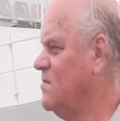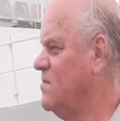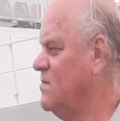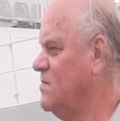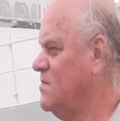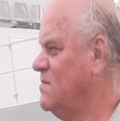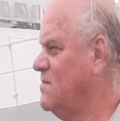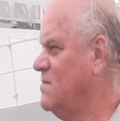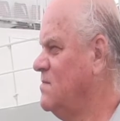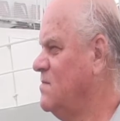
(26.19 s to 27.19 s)

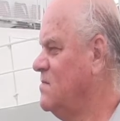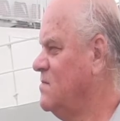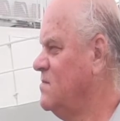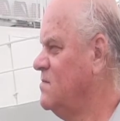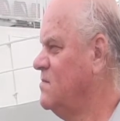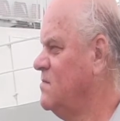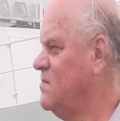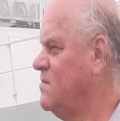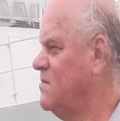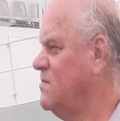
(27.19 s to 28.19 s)

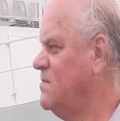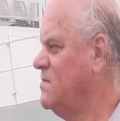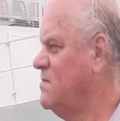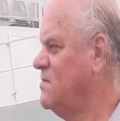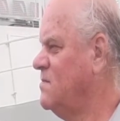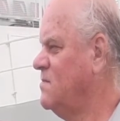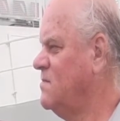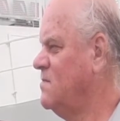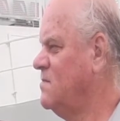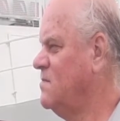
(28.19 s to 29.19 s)

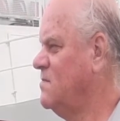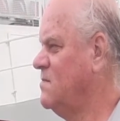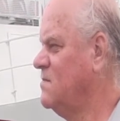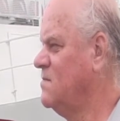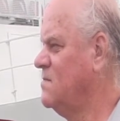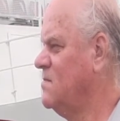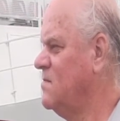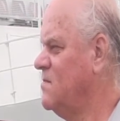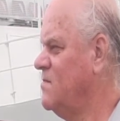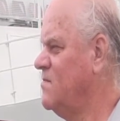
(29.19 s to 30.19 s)

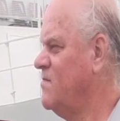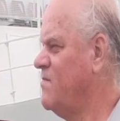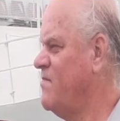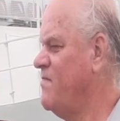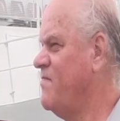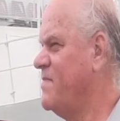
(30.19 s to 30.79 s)
This person isn't speaking.